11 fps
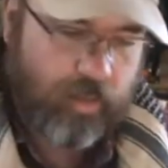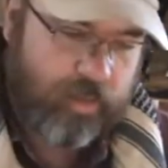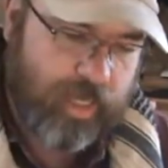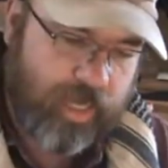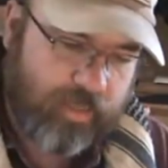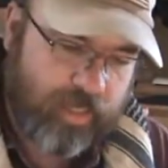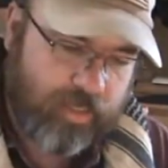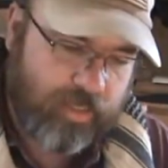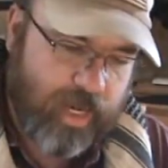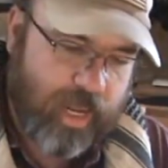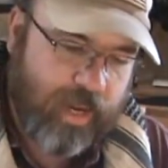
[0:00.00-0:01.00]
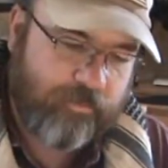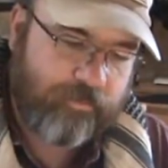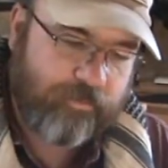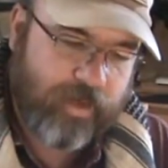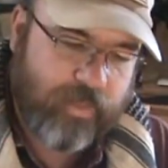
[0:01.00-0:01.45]
take this
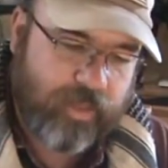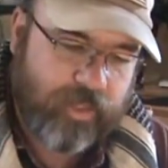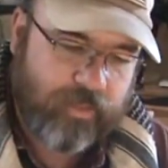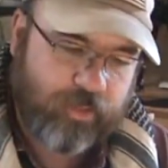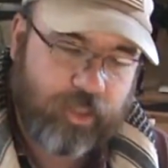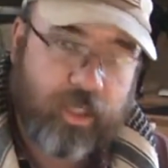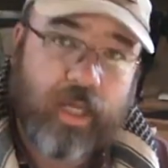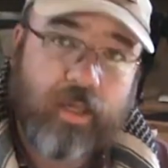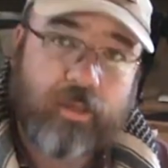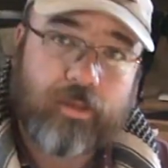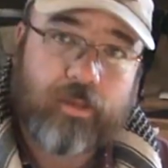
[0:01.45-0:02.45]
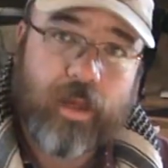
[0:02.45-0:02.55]
knife and this sheath